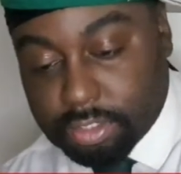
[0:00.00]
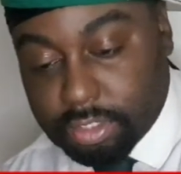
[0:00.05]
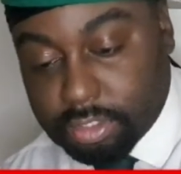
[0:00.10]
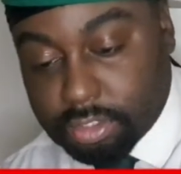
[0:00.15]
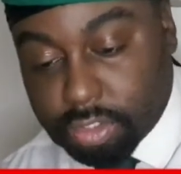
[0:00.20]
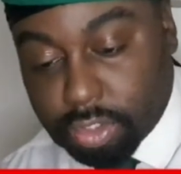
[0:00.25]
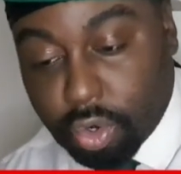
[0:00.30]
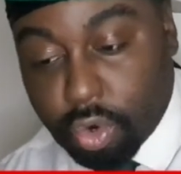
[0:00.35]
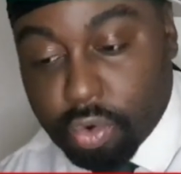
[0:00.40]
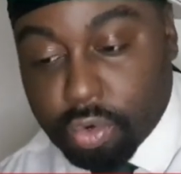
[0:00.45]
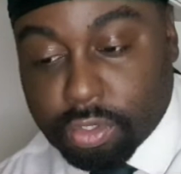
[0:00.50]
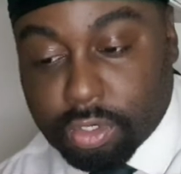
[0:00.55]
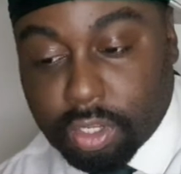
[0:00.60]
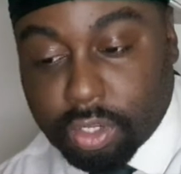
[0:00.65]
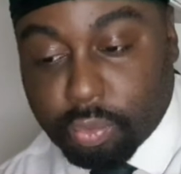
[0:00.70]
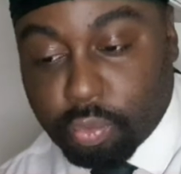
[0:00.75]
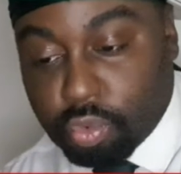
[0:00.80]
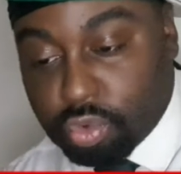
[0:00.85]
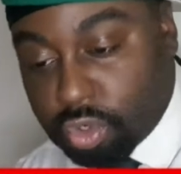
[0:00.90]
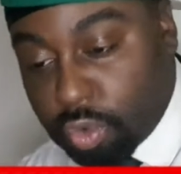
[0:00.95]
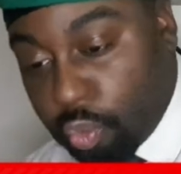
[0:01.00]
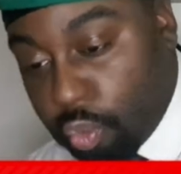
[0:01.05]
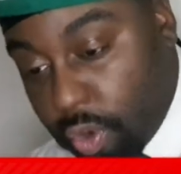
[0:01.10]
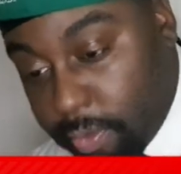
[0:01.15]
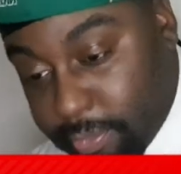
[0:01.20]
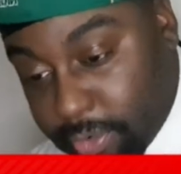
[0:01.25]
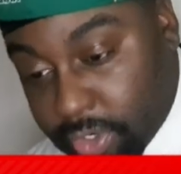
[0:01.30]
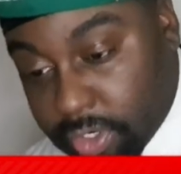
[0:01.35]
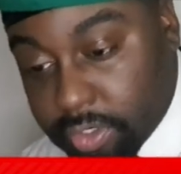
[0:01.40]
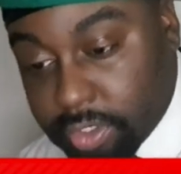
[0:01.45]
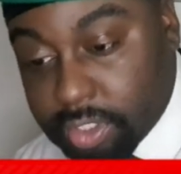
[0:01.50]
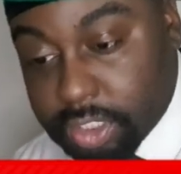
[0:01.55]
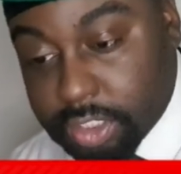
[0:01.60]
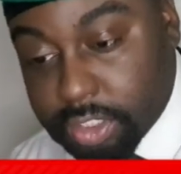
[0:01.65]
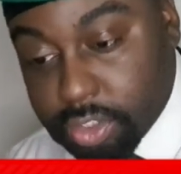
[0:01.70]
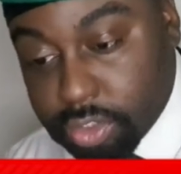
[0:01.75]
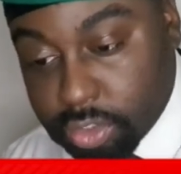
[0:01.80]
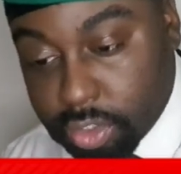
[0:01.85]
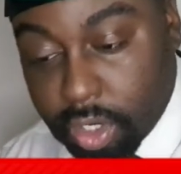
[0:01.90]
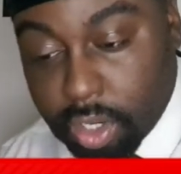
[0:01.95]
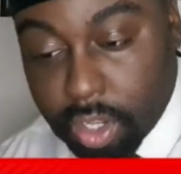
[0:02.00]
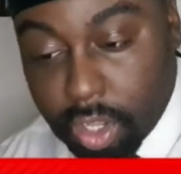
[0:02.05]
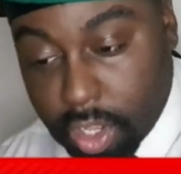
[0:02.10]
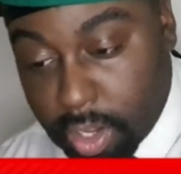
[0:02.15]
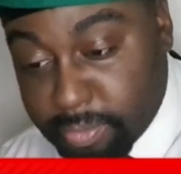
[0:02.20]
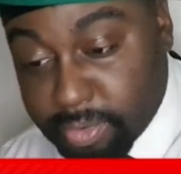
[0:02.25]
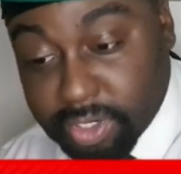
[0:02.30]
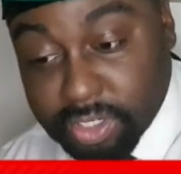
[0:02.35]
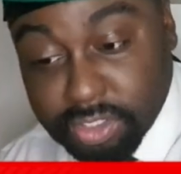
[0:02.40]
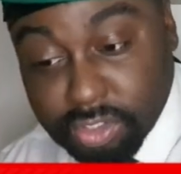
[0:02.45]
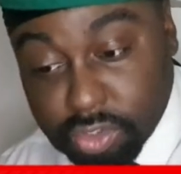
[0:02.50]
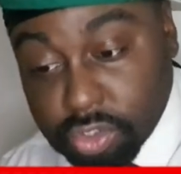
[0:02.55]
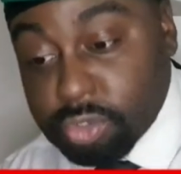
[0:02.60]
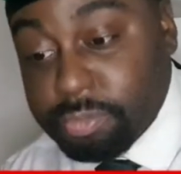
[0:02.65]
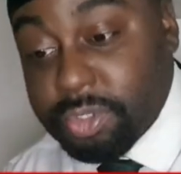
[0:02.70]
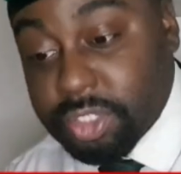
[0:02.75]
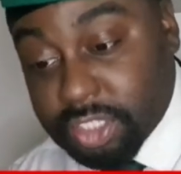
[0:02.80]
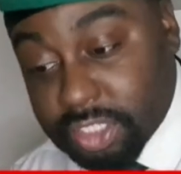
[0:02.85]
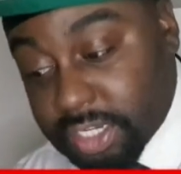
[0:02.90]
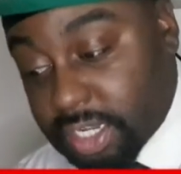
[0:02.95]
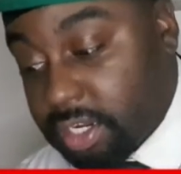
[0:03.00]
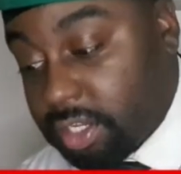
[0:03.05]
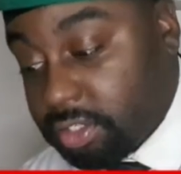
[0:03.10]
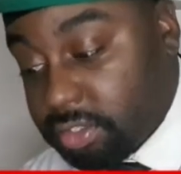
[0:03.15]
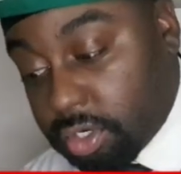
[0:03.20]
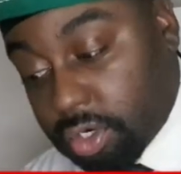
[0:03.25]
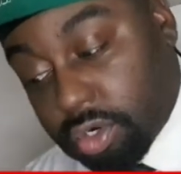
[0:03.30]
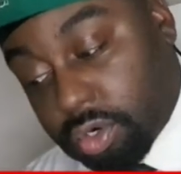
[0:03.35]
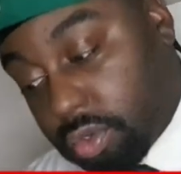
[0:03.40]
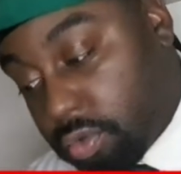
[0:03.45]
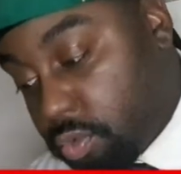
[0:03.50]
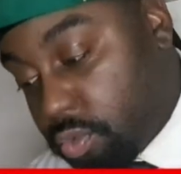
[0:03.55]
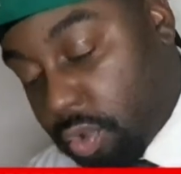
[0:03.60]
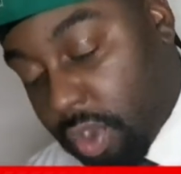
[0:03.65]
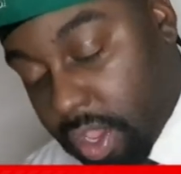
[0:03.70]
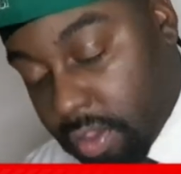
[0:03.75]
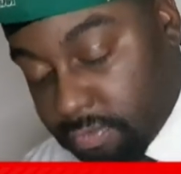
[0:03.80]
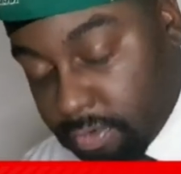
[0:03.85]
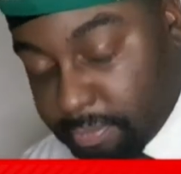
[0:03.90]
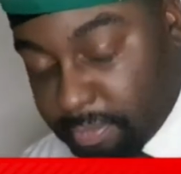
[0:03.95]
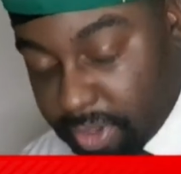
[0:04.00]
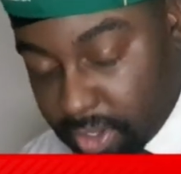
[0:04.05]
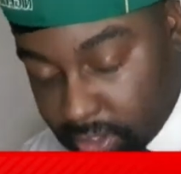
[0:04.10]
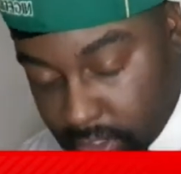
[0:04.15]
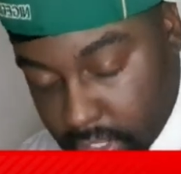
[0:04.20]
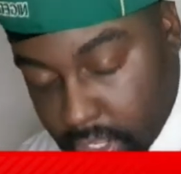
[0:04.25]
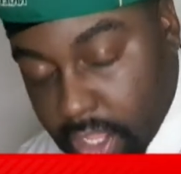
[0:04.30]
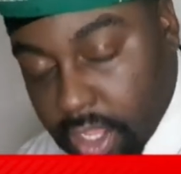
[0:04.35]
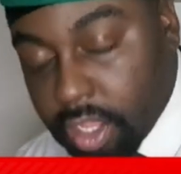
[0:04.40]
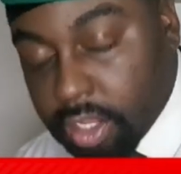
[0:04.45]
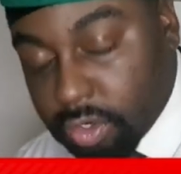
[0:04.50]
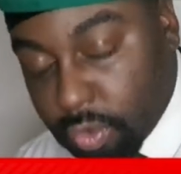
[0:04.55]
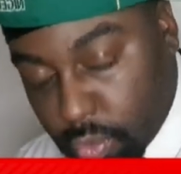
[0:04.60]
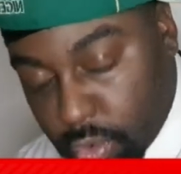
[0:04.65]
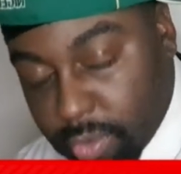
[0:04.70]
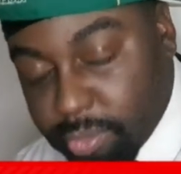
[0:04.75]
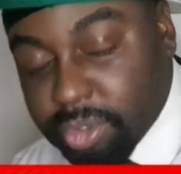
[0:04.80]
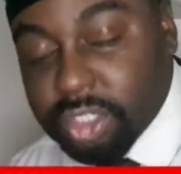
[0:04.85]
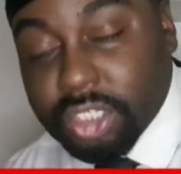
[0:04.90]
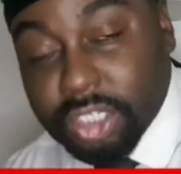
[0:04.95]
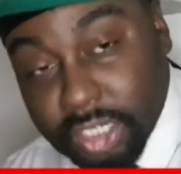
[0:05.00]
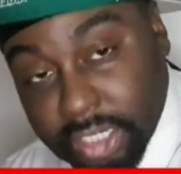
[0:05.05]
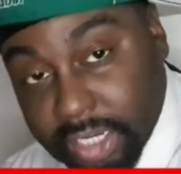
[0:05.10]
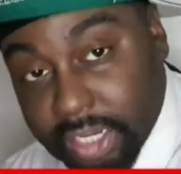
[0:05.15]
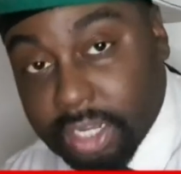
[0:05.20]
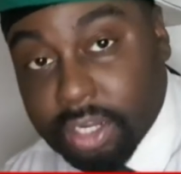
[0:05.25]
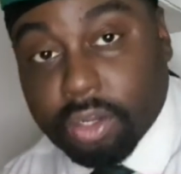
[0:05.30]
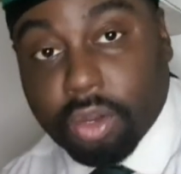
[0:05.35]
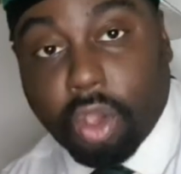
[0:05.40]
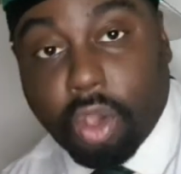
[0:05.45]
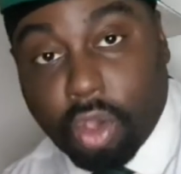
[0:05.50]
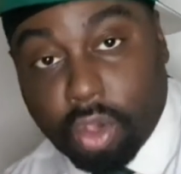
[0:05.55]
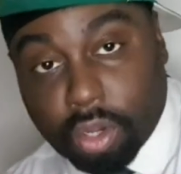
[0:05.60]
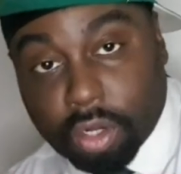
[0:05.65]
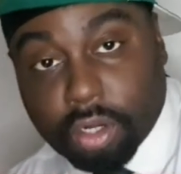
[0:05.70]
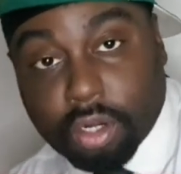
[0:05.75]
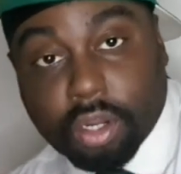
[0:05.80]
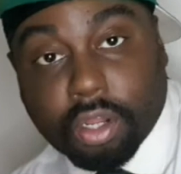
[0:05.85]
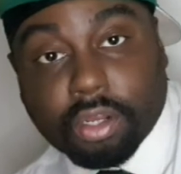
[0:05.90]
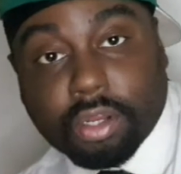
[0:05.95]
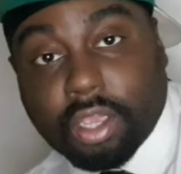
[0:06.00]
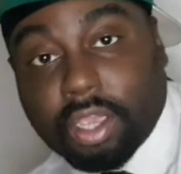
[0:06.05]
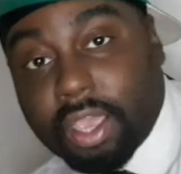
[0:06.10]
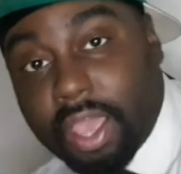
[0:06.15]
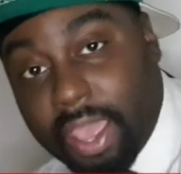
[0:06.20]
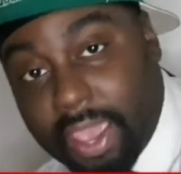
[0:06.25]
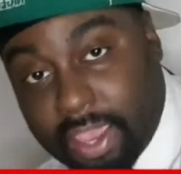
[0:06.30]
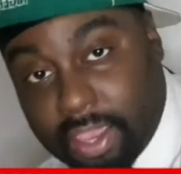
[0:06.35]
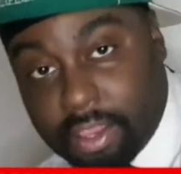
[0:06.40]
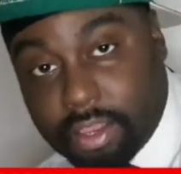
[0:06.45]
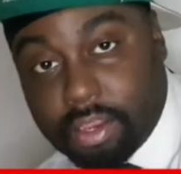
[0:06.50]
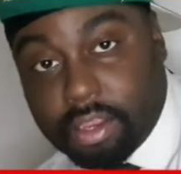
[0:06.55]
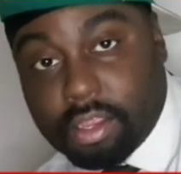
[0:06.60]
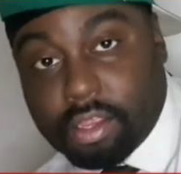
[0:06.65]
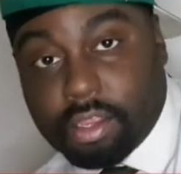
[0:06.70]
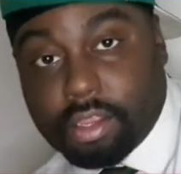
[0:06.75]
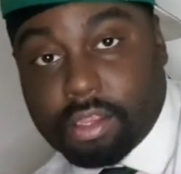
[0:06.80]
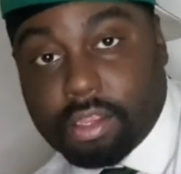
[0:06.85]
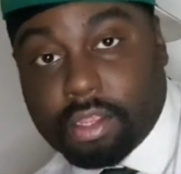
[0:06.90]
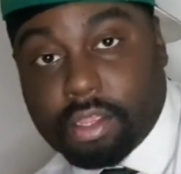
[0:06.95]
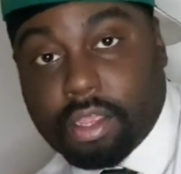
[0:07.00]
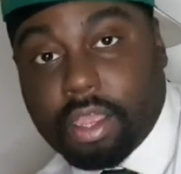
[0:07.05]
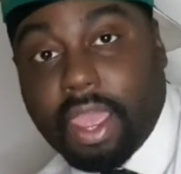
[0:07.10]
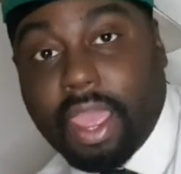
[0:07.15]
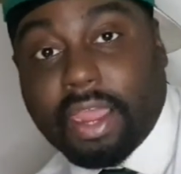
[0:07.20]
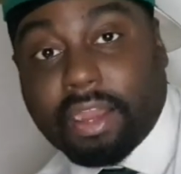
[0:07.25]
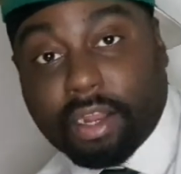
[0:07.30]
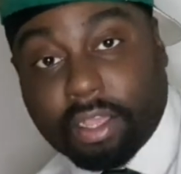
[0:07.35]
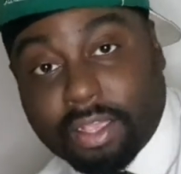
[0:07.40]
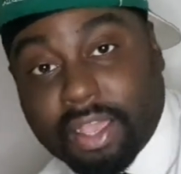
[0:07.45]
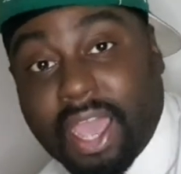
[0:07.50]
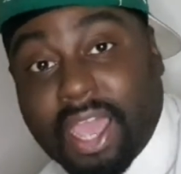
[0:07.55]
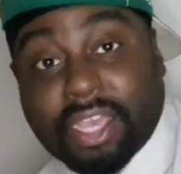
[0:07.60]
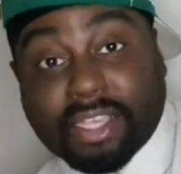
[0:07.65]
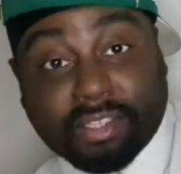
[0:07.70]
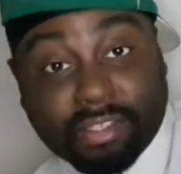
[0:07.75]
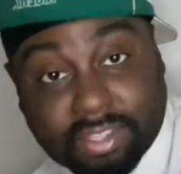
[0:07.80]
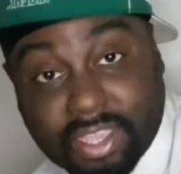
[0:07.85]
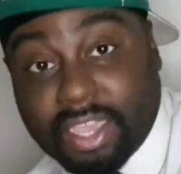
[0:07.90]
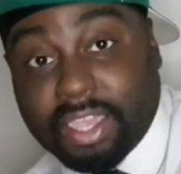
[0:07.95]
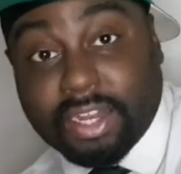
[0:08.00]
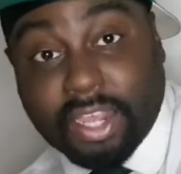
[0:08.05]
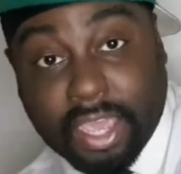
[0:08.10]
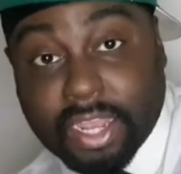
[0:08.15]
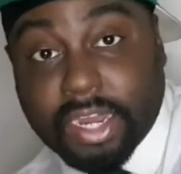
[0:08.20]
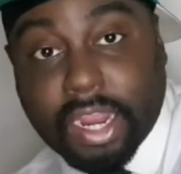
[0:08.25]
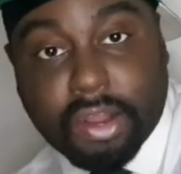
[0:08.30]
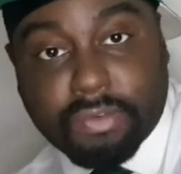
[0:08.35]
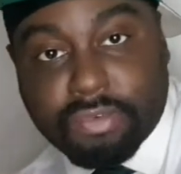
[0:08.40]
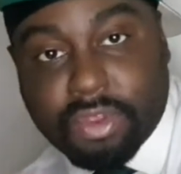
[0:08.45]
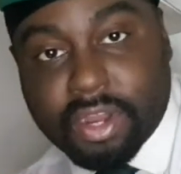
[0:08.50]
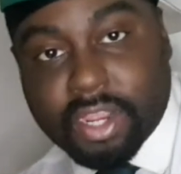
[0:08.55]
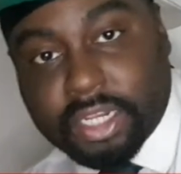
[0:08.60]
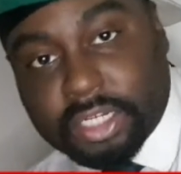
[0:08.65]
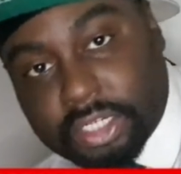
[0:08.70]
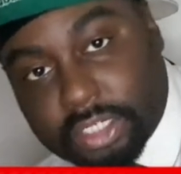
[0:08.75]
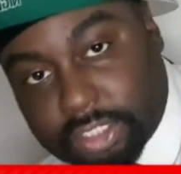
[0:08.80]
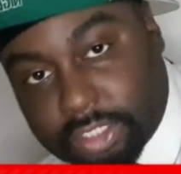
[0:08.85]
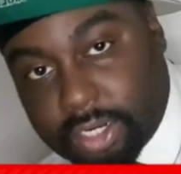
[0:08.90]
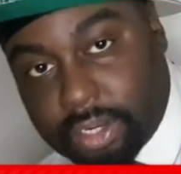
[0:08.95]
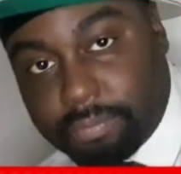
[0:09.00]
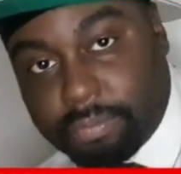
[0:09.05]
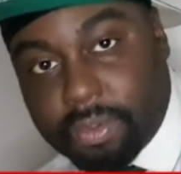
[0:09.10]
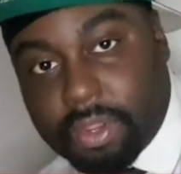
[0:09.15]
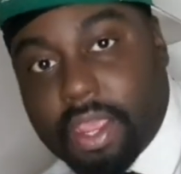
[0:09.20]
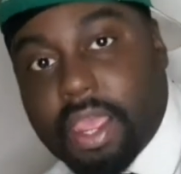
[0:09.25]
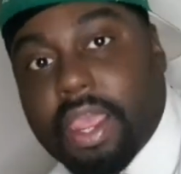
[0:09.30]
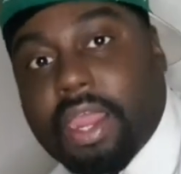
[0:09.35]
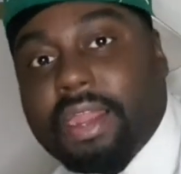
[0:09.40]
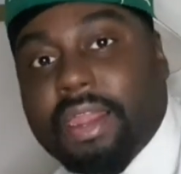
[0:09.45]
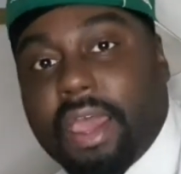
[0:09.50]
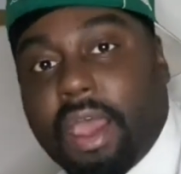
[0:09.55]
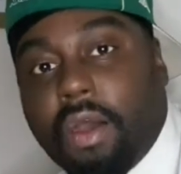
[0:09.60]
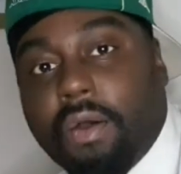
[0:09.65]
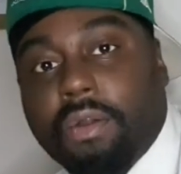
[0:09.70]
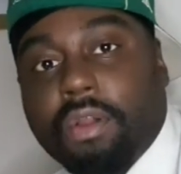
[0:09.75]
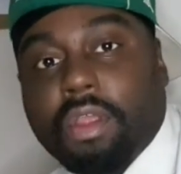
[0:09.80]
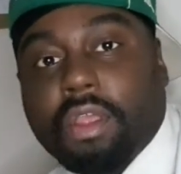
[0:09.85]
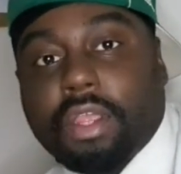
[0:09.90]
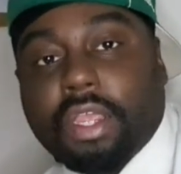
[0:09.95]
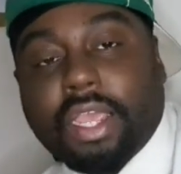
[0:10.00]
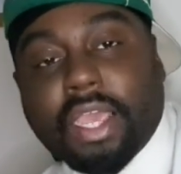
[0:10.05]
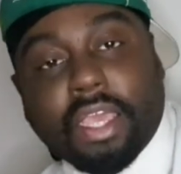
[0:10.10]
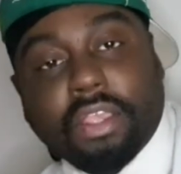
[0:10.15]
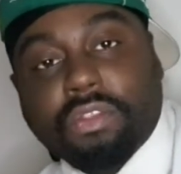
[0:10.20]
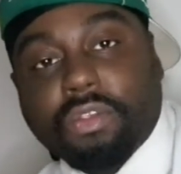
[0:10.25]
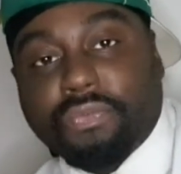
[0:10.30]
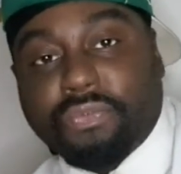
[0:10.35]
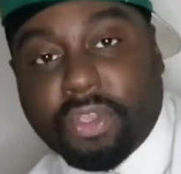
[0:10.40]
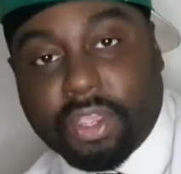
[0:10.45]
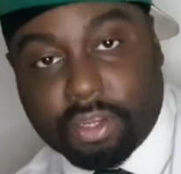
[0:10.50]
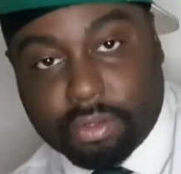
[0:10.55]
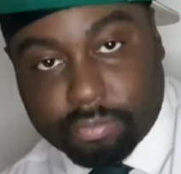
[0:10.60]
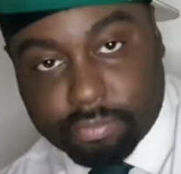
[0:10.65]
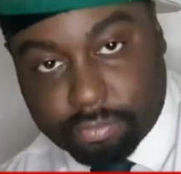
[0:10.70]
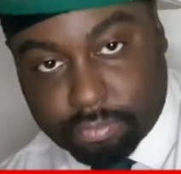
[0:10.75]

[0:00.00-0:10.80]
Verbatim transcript: So the woman, not her, I'm not going to do Missy Elliott because I don't know whatever, but the woman cheated on the guy and the guy stayed in that relationship. Now, here's the thing.